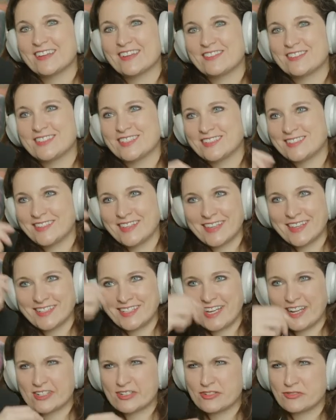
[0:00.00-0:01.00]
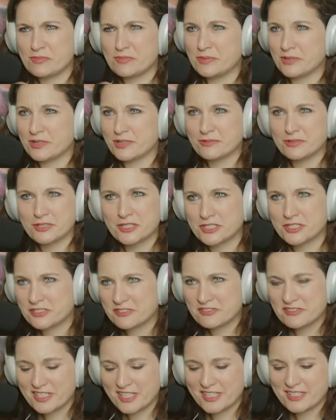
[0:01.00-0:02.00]
to like attach to a book, which
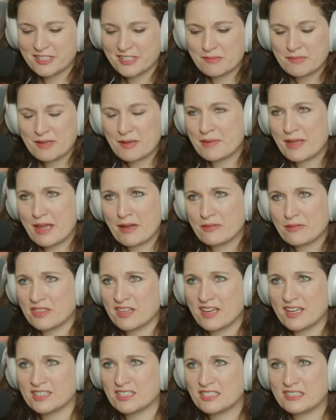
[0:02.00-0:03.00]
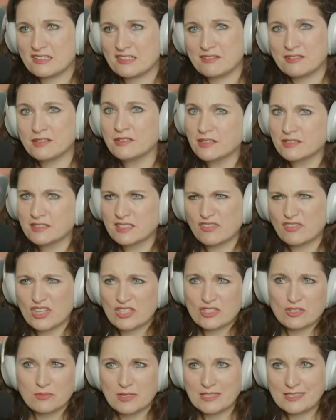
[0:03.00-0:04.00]
they ended up coming out with that. So who knows if they
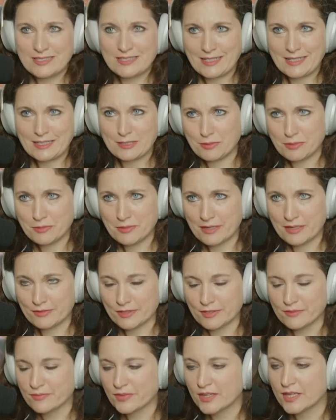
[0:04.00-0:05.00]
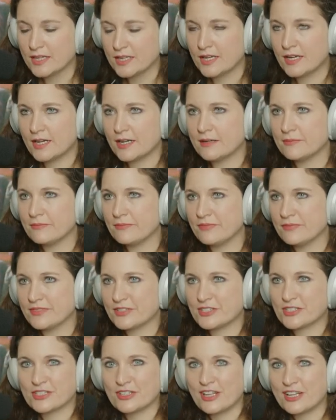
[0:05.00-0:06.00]
stole my designs, but whatever. Um,
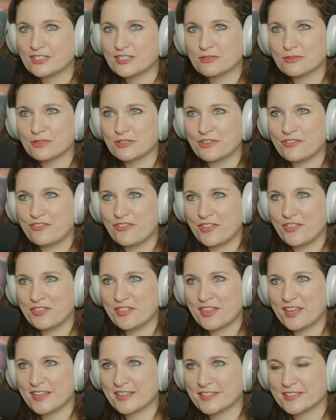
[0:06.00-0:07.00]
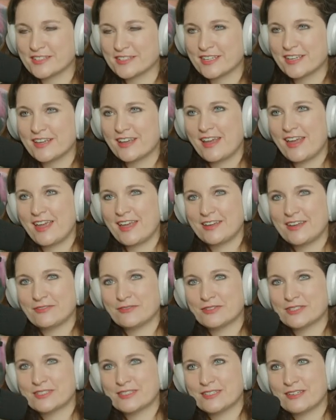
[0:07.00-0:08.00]
just lots of really fun things, and it
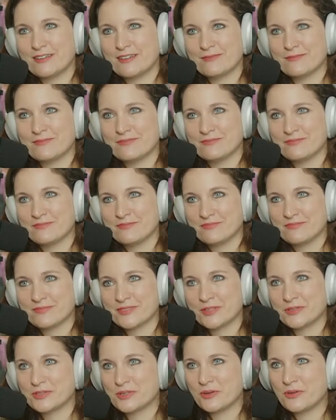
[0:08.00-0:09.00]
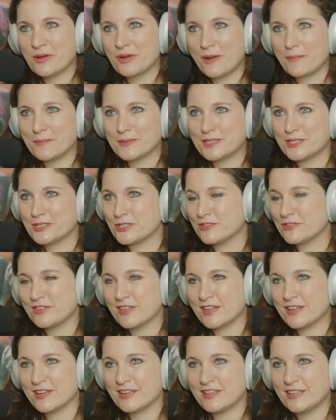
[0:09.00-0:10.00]
was um, it was a whole competition
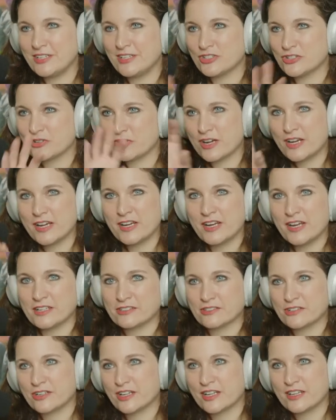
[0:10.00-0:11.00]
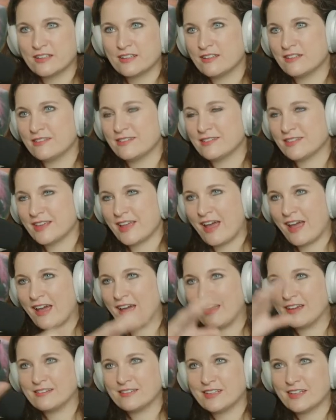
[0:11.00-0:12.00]
thing, and each grade entered it, and then they
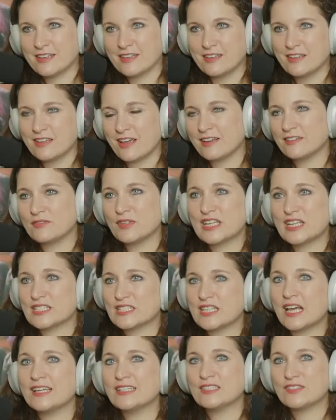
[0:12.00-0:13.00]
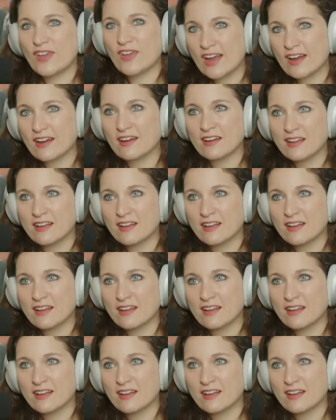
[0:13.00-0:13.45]
had like kind of like a science fair,